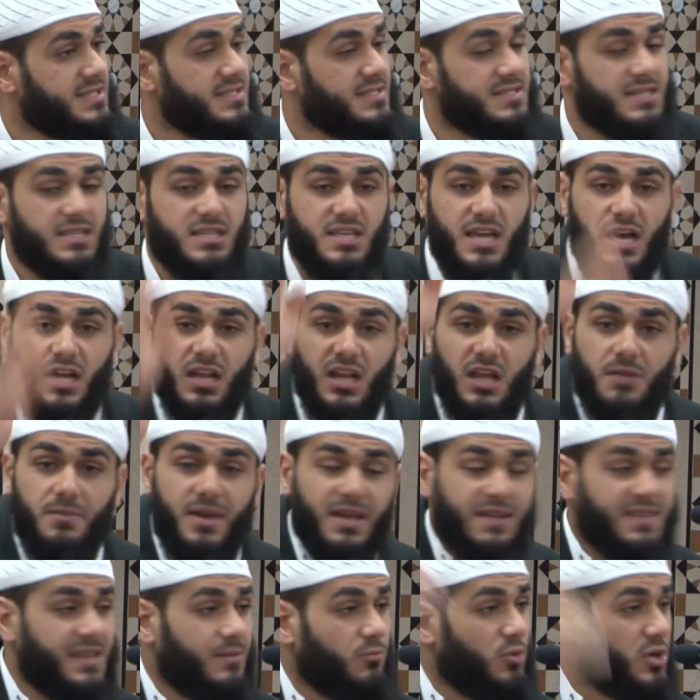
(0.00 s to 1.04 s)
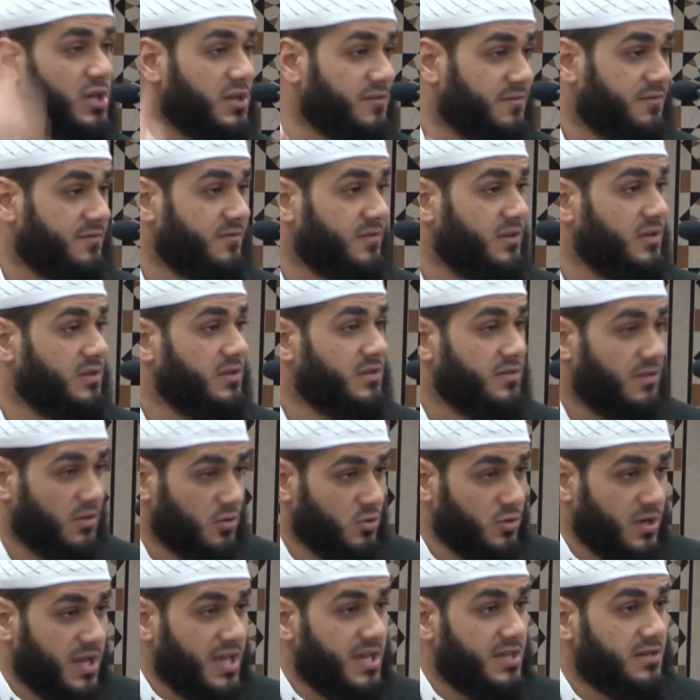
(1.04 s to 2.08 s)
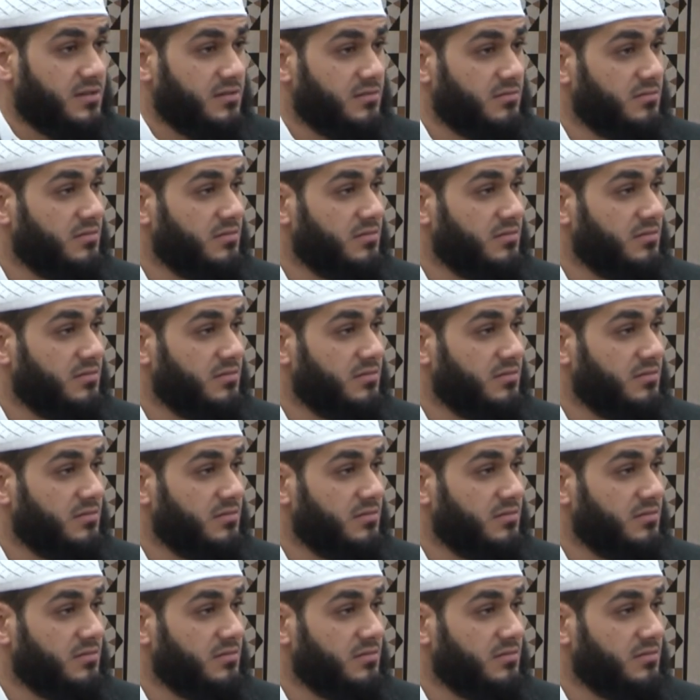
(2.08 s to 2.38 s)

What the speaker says: He said, "Ya Allah, make them one of the Quran.